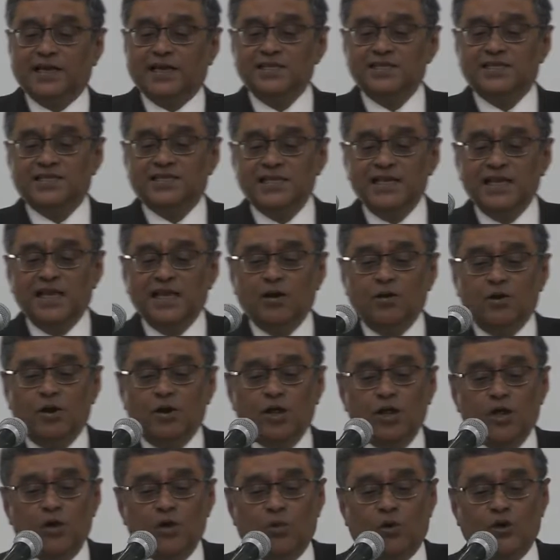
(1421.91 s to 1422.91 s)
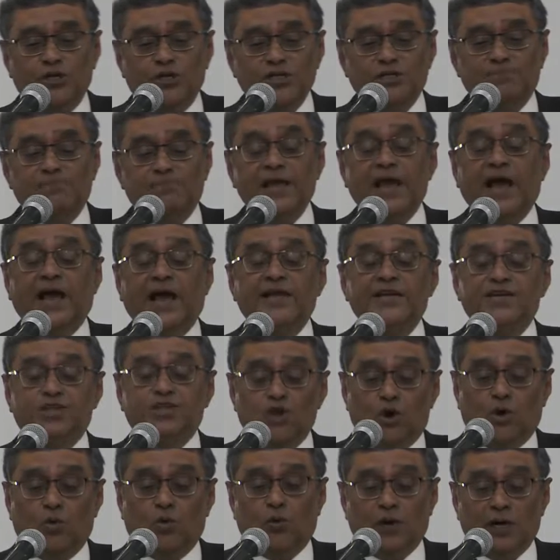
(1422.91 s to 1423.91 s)
conceal what is behind
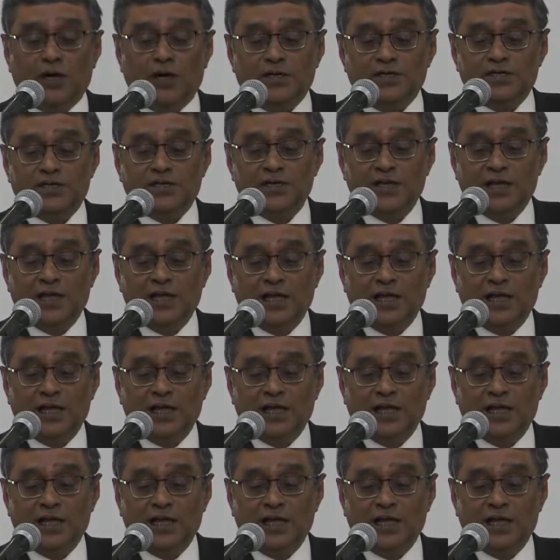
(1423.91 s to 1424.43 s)
your words.